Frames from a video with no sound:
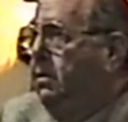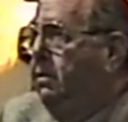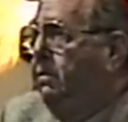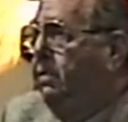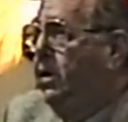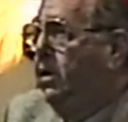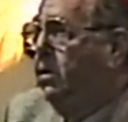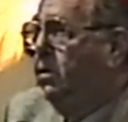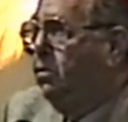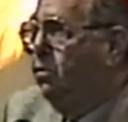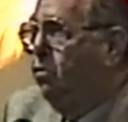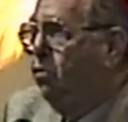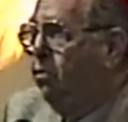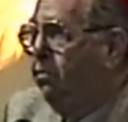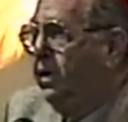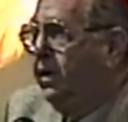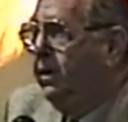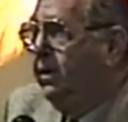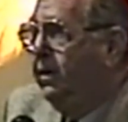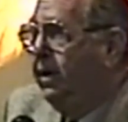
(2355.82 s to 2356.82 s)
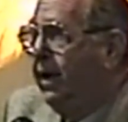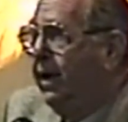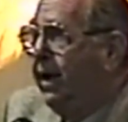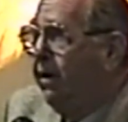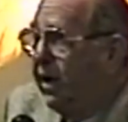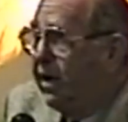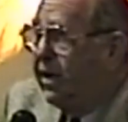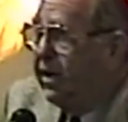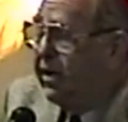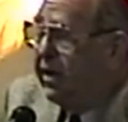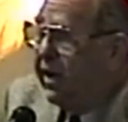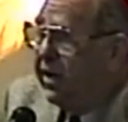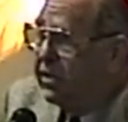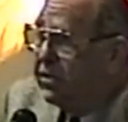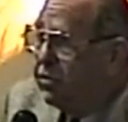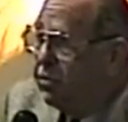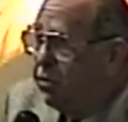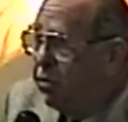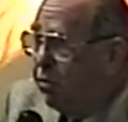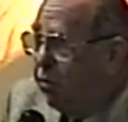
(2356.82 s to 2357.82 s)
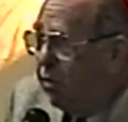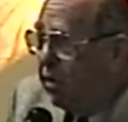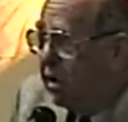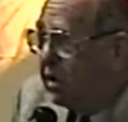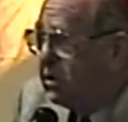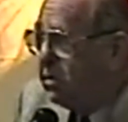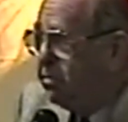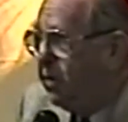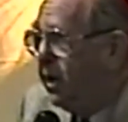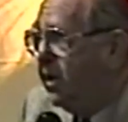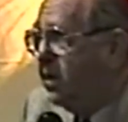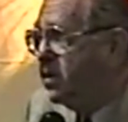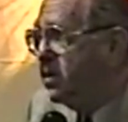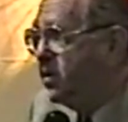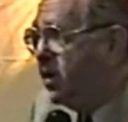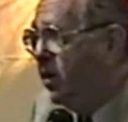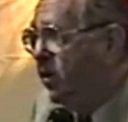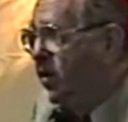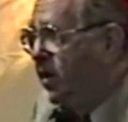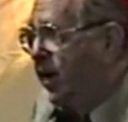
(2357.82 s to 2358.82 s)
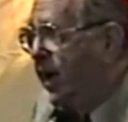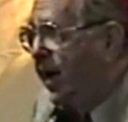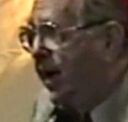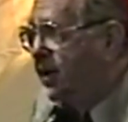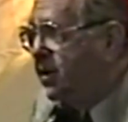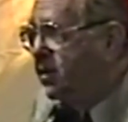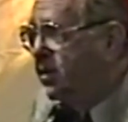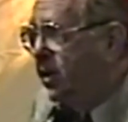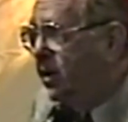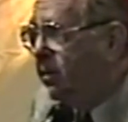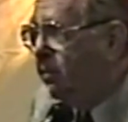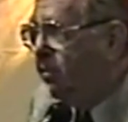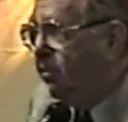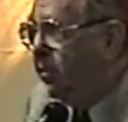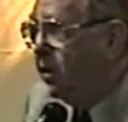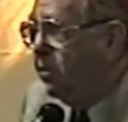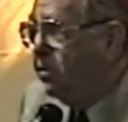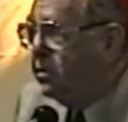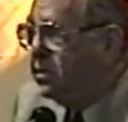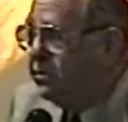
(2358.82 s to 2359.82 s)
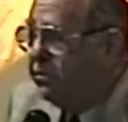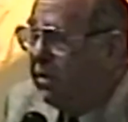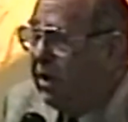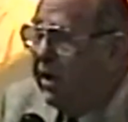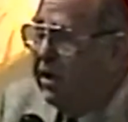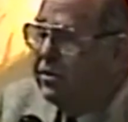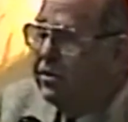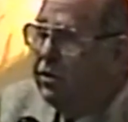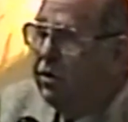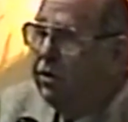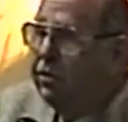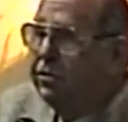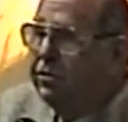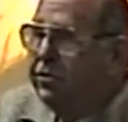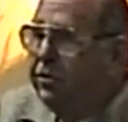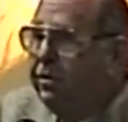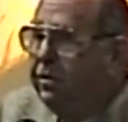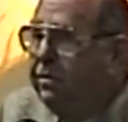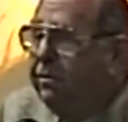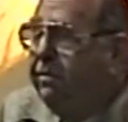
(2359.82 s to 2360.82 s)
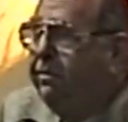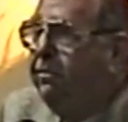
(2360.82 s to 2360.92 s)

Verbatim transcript: fellow crewmen, and I recognized who it was by the southern accent. It was Franz Holscher